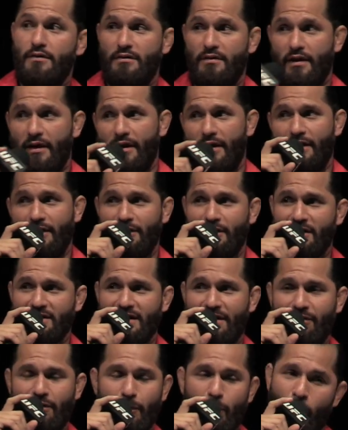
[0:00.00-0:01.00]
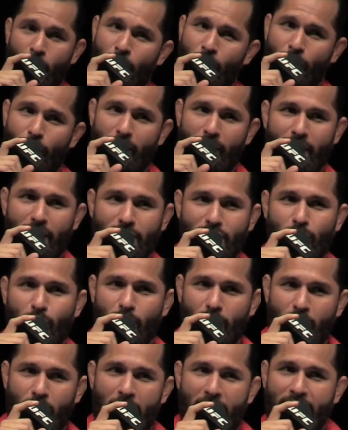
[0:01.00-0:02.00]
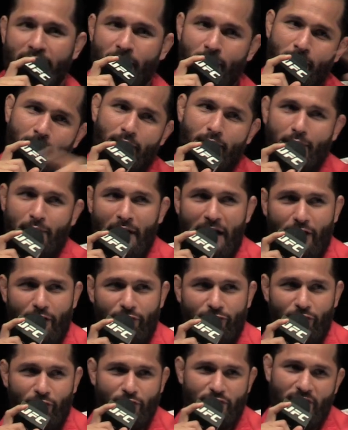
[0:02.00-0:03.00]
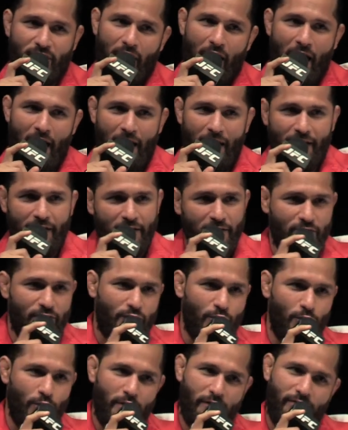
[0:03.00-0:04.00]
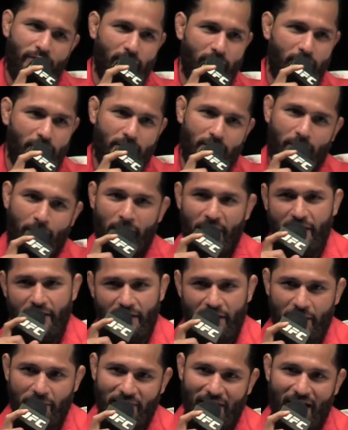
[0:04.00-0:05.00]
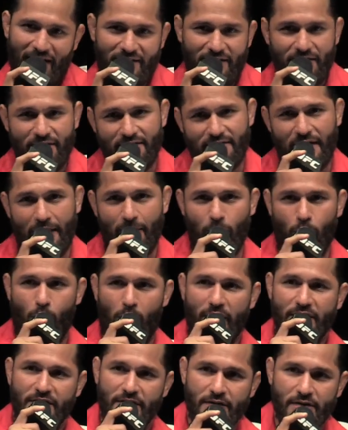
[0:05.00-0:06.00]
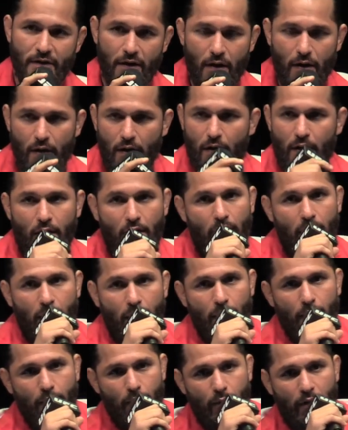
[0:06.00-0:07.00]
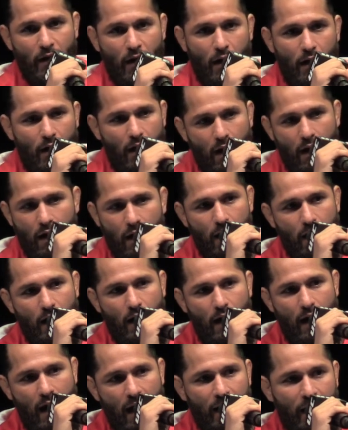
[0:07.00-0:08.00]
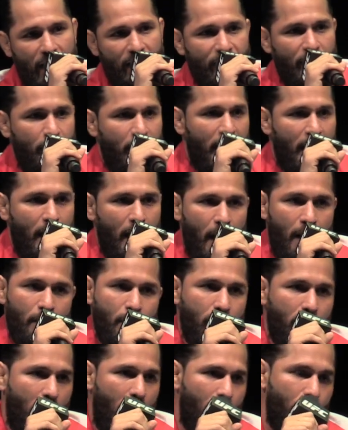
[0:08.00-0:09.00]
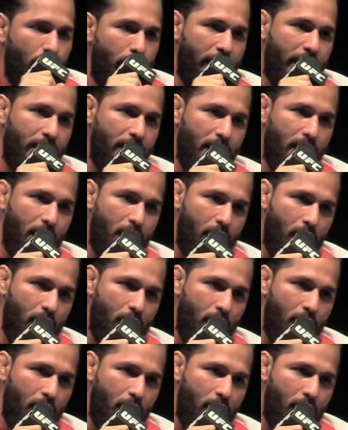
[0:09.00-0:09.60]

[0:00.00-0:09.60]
He does have a point over there, so we're going to hand the microphone to the audience soon if the media keeps asking the same questions. But I love it, man. I'm ready.